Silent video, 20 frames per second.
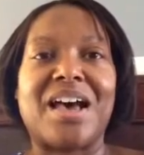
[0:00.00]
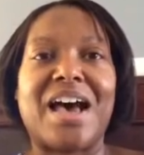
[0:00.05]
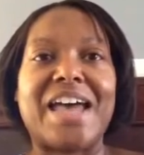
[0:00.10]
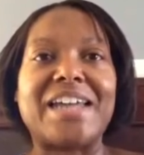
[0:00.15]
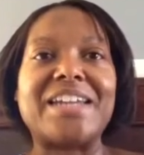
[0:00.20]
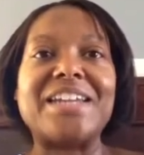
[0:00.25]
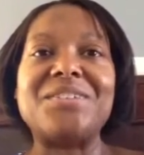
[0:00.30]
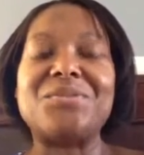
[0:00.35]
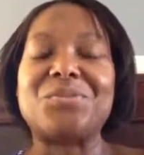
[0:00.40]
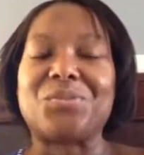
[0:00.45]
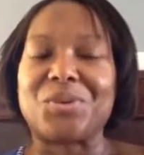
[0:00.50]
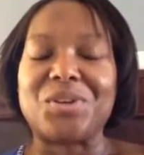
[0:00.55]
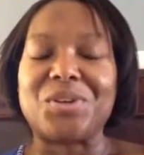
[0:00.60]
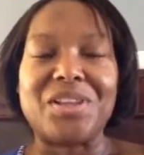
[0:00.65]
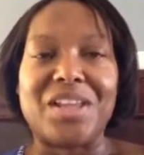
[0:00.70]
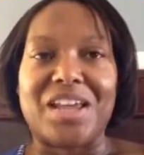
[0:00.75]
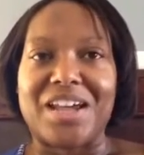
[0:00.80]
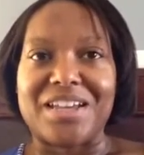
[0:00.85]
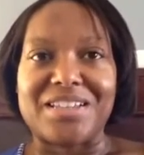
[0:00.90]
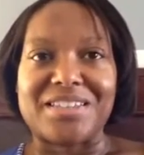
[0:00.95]
I didn't
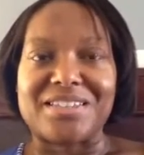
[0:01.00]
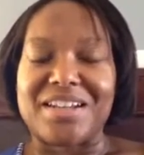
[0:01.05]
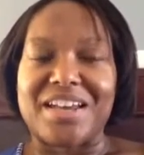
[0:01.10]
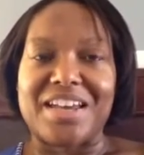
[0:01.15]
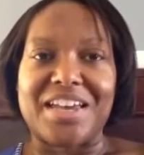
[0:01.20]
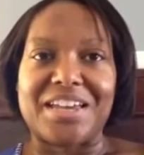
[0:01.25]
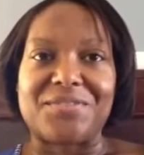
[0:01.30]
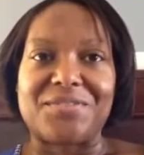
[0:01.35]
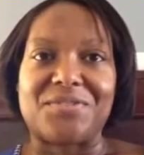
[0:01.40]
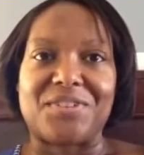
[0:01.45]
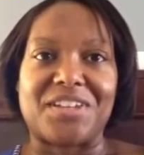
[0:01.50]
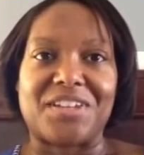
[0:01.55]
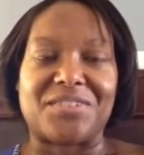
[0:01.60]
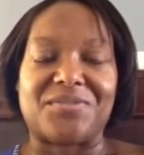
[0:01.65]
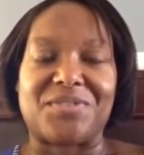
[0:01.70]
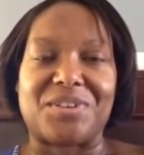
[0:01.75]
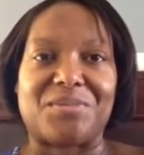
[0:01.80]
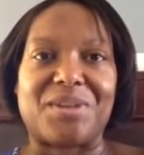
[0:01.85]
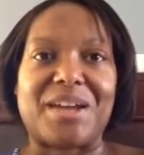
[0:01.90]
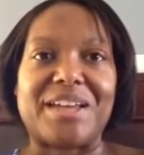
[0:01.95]
realize that I had
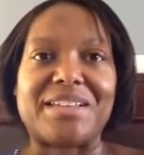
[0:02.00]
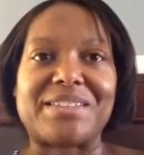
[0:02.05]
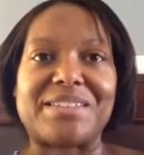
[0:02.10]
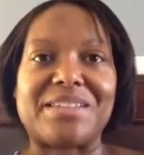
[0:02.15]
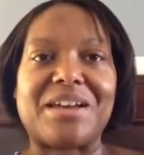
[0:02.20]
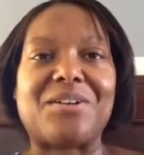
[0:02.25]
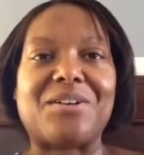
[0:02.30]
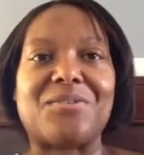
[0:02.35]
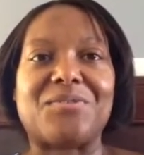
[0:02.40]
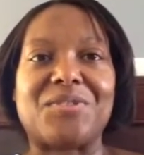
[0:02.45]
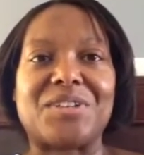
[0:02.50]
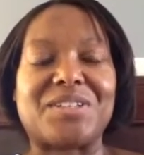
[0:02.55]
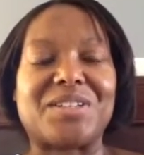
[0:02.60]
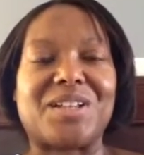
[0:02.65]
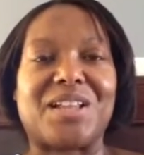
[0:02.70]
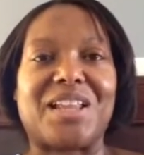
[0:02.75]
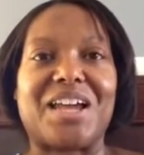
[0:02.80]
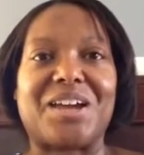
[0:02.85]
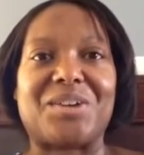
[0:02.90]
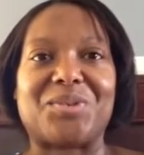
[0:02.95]
forgiven myself
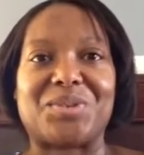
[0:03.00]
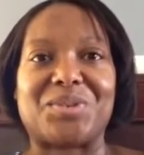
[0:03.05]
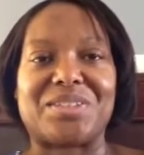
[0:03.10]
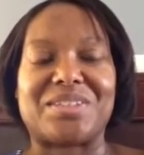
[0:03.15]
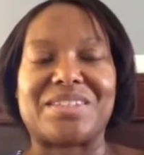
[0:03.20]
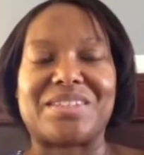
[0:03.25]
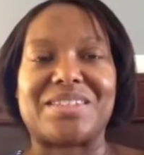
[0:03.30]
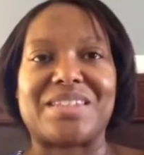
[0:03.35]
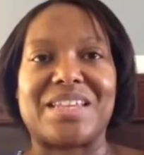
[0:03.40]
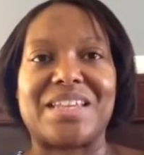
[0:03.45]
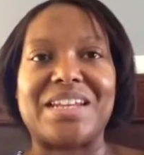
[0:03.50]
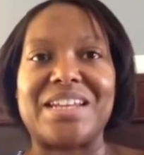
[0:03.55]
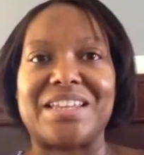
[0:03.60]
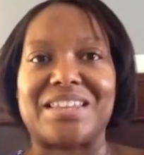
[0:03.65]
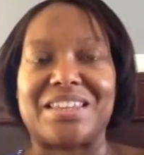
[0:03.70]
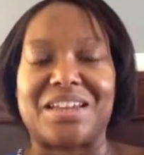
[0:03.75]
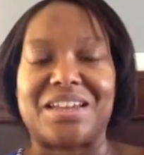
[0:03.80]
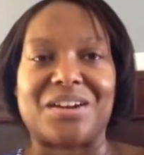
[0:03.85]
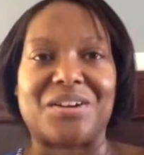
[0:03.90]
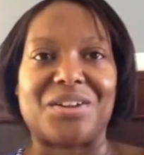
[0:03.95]
until I was
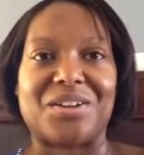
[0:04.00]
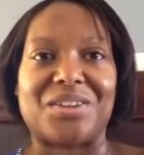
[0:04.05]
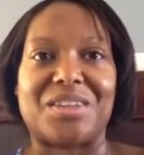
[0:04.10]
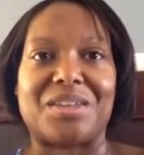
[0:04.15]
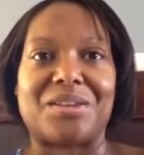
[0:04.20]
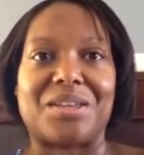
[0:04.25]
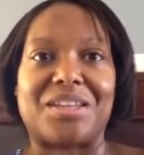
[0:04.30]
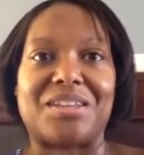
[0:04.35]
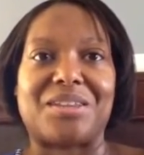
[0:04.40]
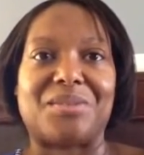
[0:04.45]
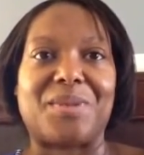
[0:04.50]
sitting there in